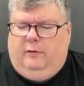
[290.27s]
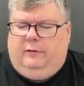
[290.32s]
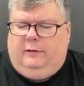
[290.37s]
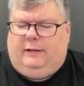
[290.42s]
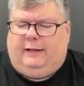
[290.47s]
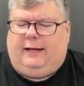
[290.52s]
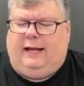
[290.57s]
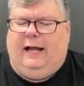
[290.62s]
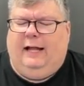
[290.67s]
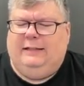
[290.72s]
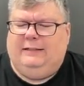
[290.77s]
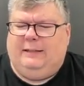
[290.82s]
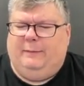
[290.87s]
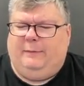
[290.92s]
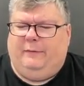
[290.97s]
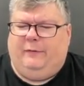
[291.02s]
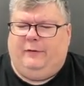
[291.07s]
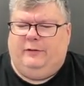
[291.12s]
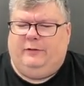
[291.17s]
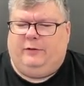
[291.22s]
the concept
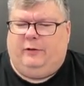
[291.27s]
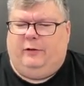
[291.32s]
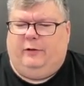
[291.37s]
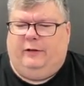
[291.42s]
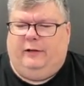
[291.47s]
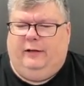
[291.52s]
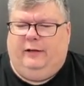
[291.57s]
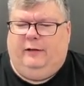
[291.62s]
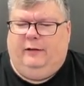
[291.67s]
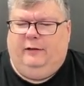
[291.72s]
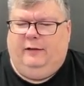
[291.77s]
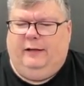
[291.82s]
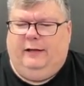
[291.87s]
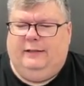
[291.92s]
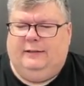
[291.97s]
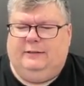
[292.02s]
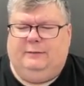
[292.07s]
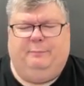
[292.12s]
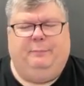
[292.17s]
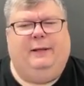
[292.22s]
of uncertainty
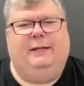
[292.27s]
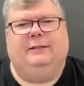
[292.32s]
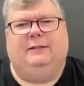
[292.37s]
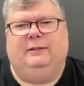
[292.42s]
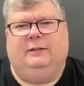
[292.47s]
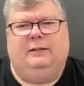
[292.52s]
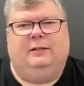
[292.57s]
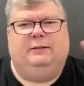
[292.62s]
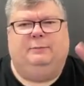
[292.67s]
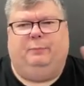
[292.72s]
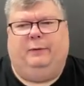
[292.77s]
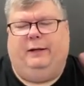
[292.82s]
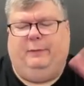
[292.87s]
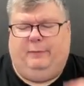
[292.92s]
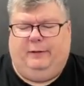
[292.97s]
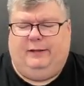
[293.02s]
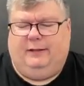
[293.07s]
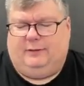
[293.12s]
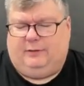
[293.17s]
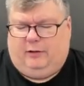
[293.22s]
is best displayed
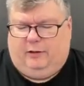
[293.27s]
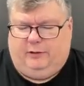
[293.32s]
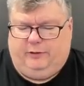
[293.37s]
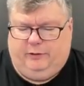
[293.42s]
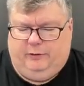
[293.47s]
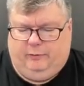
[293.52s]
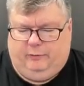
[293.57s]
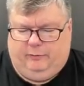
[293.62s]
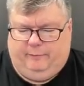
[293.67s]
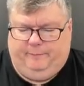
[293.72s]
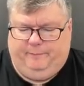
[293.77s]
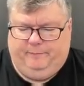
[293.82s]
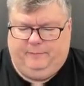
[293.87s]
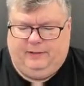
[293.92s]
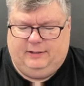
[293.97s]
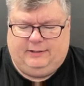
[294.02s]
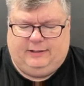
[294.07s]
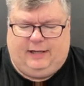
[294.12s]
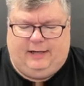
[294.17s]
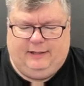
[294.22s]
by this cartoon.
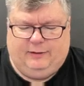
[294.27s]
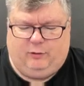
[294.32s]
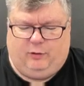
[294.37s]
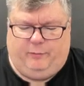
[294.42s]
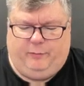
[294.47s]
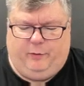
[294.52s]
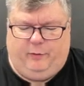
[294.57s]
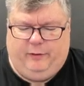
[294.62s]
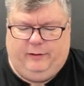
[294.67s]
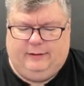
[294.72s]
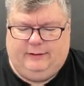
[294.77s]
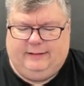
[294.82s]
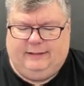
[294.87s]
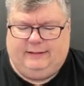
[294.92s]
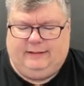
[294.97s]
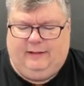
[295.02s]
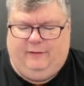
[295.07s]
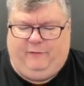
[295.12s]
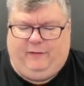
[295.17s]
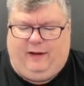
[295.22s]
This dinosaur bone is
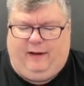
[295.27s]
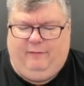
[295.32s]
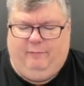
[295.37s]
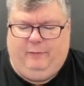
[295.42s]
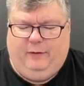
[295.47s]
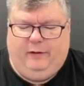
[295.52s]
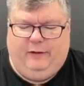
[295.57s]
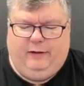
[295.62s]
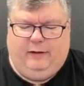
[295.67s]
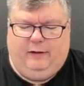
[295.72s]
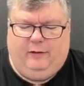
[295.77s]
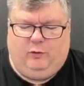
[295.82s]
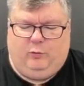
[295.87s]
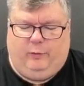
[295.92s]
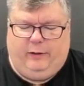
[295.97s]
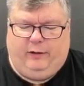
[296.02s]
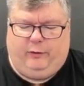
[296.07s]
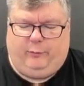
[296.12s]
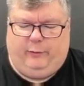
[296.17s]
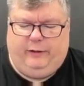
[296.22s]

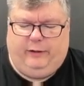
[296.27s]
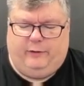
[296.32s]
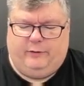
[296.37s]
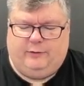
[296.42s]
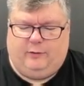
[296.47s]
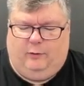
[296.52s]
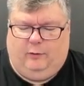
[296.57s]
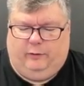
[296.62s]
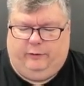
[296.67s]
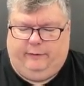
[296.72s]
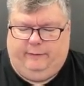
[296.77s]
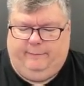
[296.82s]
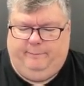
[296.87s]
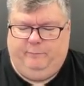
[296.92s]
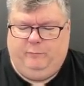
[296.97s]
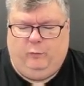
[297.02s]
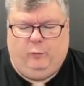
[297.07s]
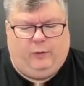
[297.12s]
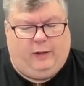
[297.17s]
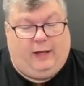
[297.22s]
65,023,000 years old.
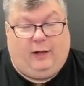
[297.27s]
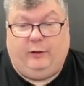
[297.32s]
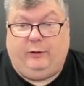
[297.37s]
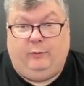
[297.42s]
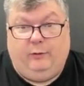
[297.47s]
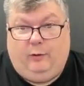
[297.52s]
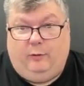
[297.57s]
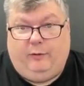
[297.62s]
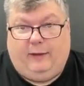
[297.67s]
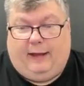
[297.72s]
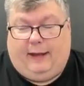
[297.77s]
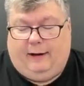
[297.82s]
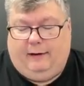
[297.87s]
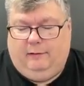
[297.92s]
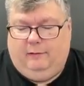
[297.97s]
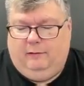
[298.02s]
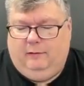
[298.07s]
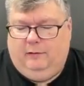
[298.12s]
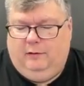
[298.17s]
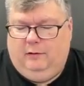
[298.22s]
Well, how do you know that?
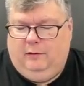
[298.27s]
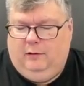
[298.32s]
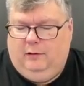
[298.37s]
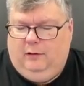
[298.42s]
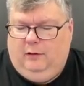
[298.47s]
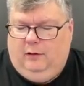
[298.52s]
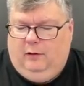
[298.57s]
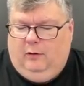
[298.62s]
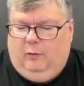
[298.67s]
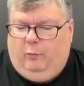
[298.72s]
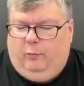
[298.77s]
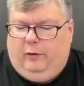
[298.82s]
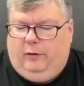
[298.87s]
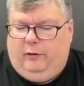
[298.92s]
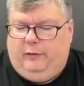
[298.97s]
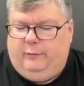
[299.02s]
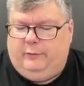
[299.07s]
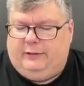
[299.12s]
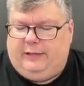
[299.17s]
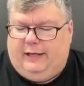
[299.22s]

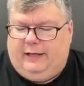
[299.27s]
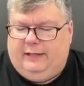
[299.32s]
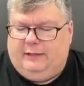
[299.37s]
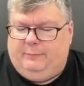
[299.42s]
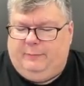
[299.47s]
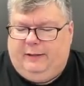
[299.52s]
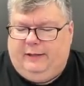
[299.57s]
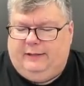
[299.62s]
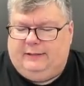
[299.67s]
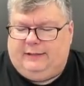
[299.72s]
Well, it was dated as being